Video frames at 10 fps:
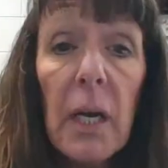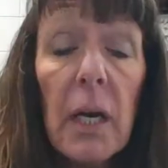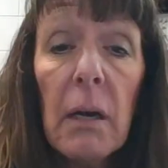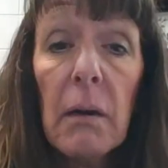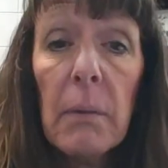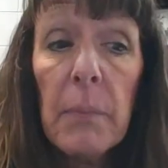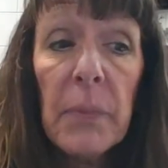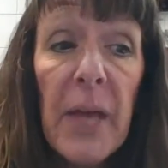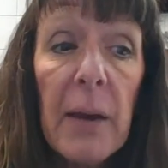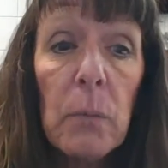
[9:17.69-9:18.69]

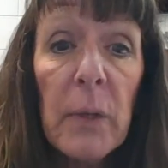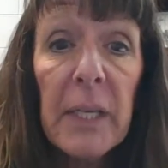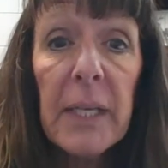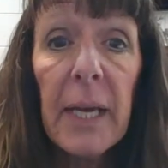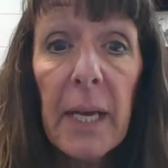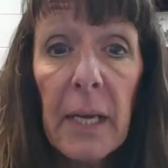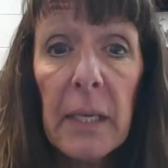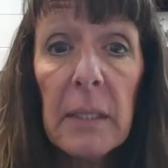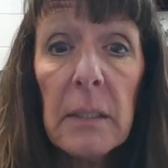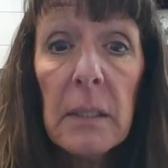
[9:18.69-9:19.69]
that we
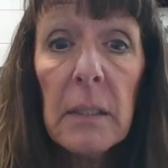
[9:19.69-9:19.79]
can